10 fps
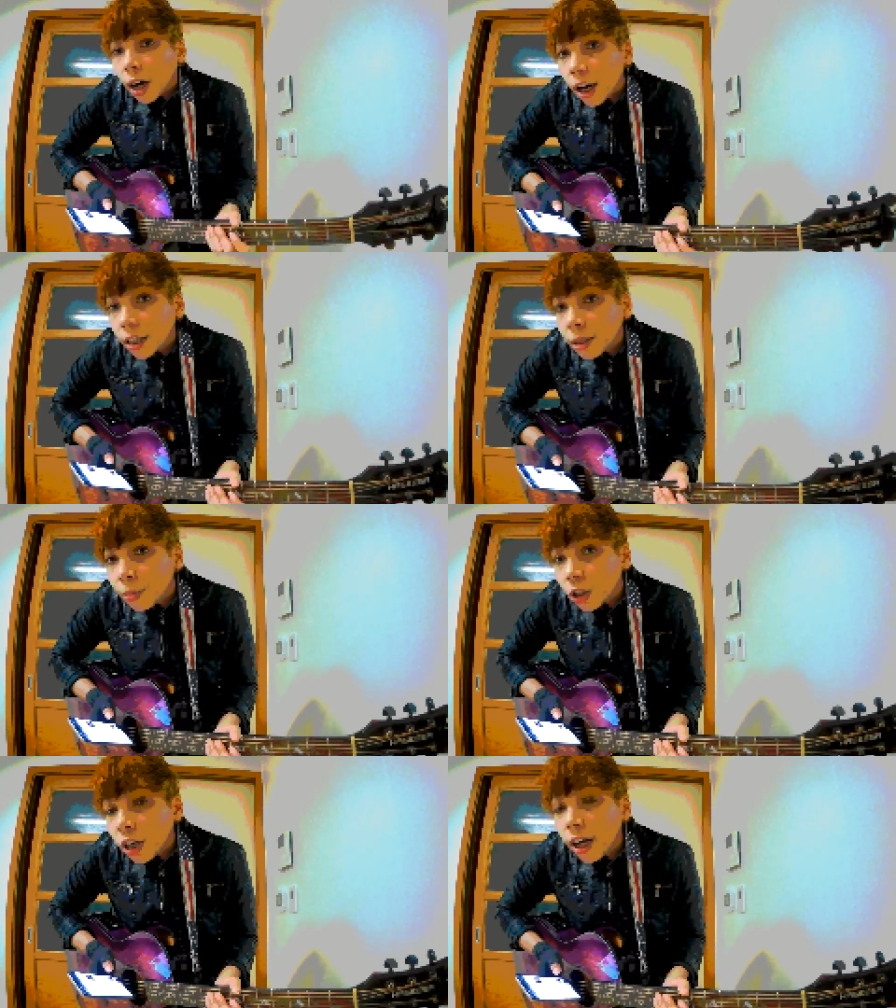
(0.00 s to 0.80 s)
I
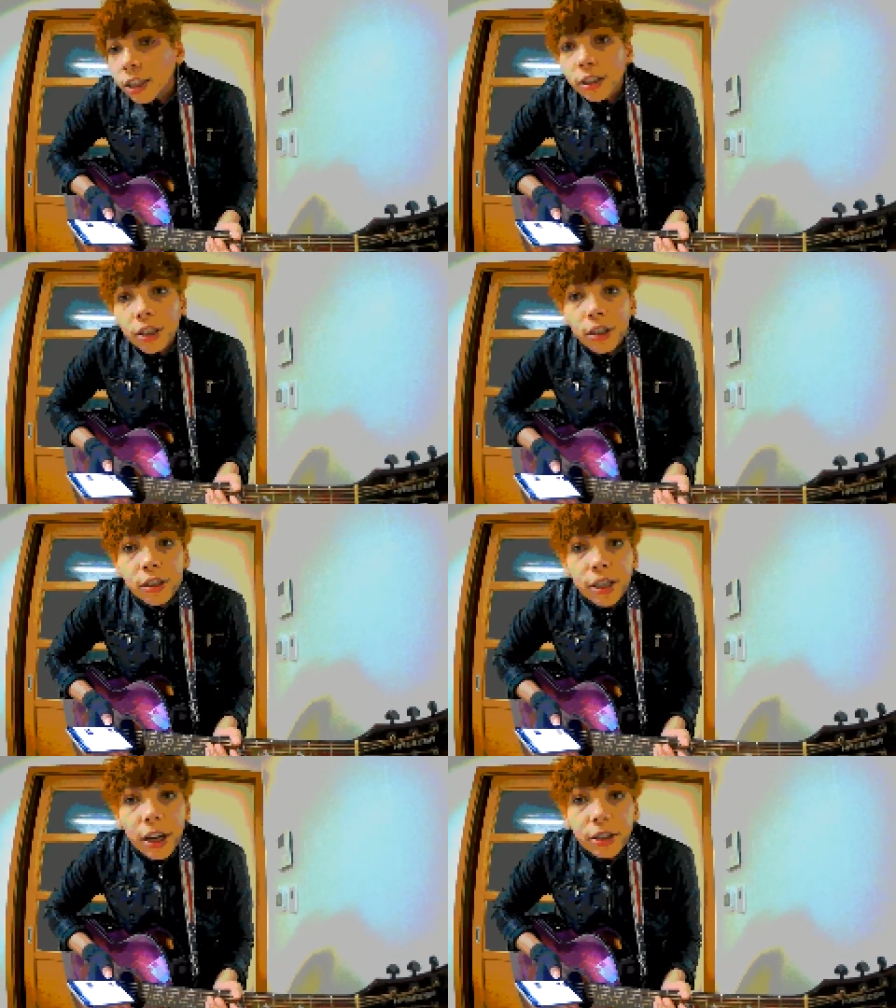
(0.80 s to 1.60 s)
am trying to
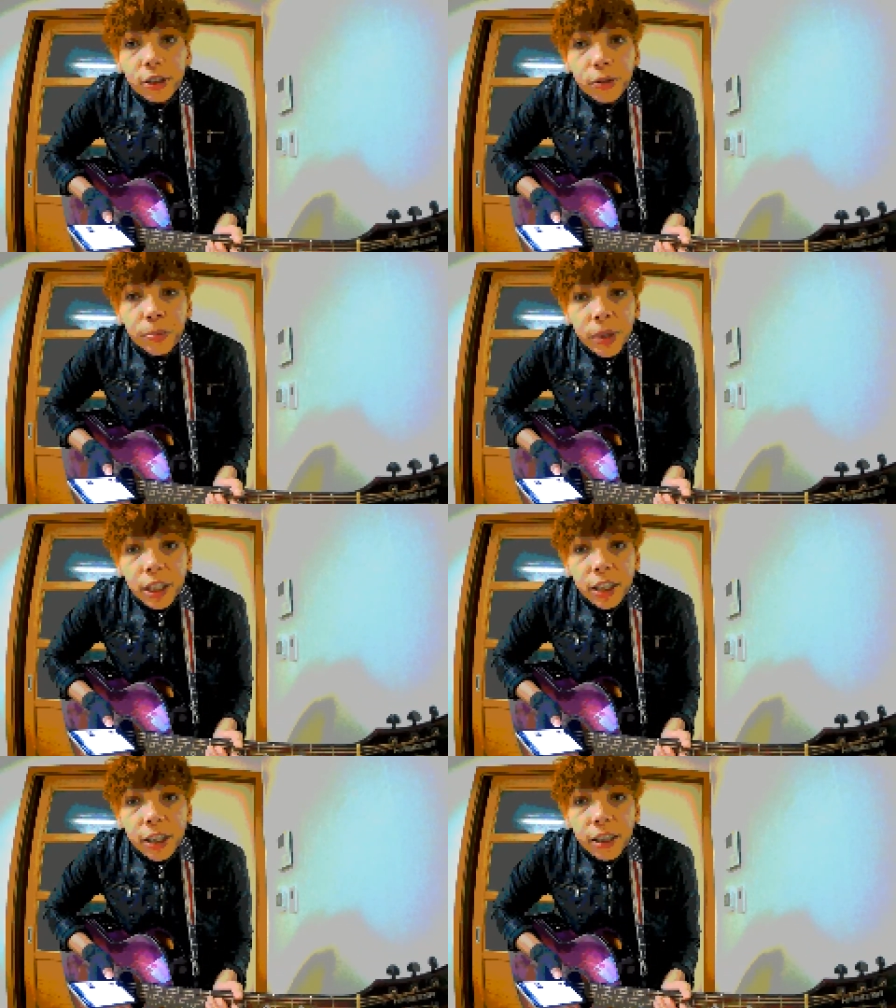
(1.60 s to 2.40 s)
learn how to do
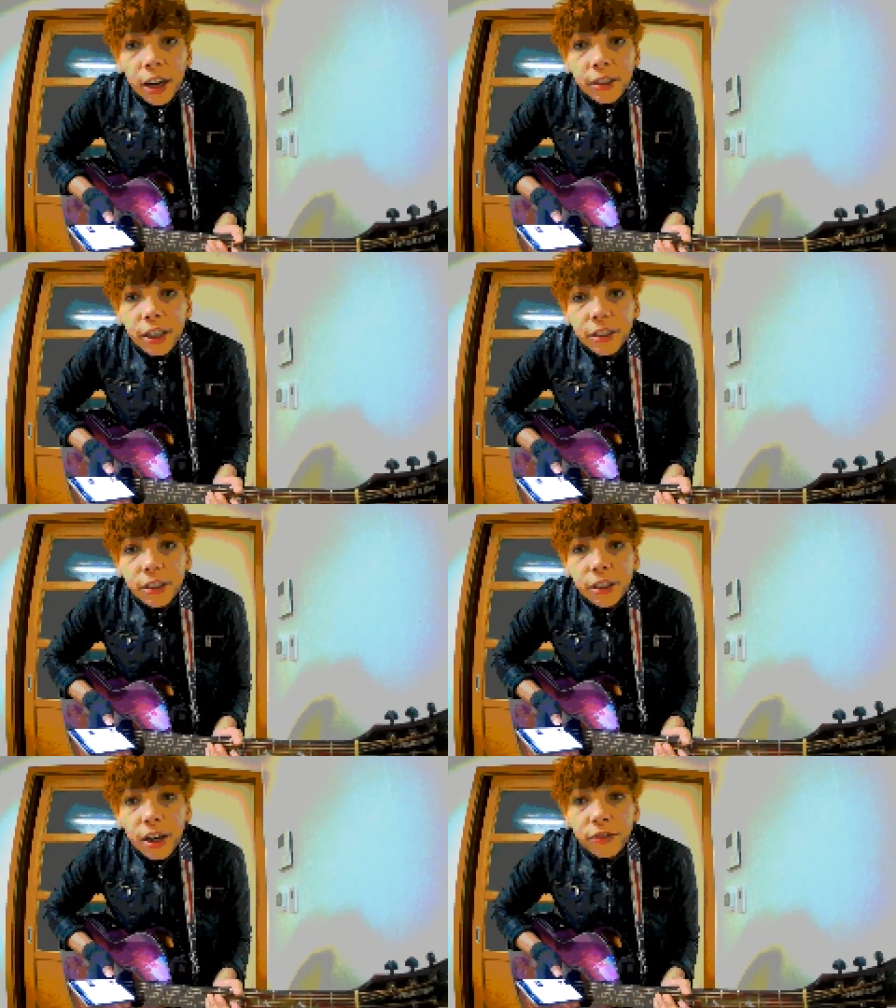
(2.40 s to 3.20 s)
media content
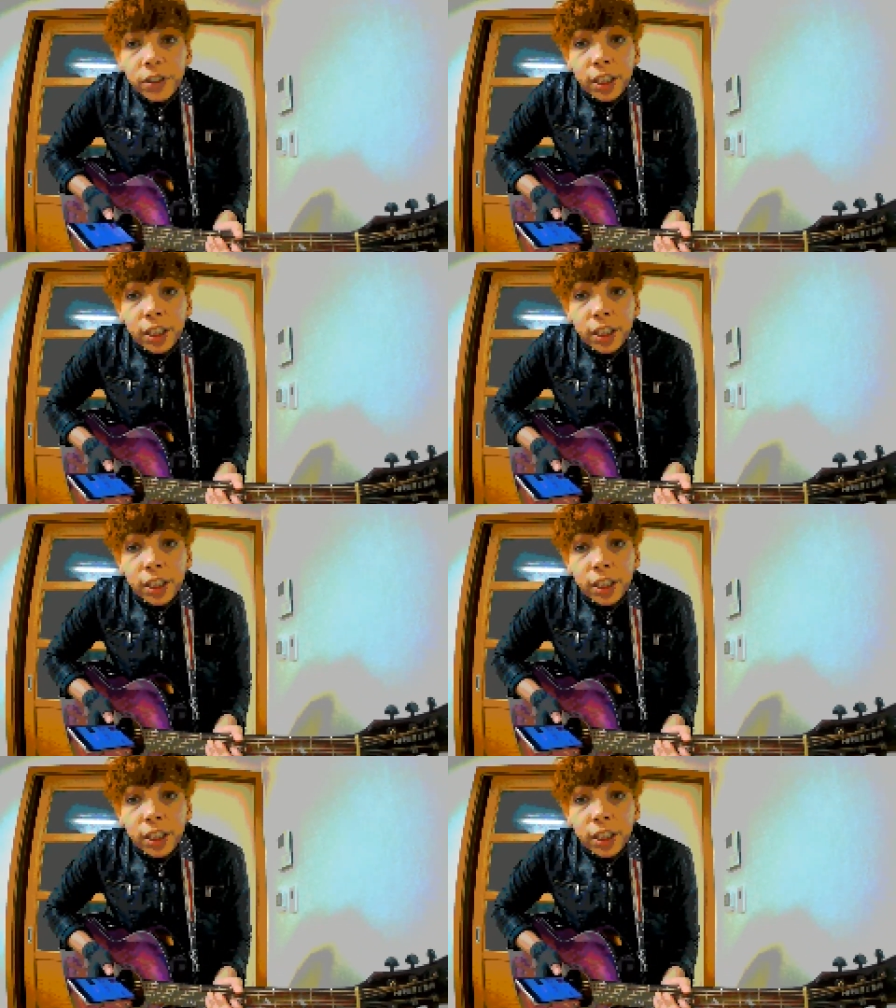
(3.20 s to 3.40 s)
stuff.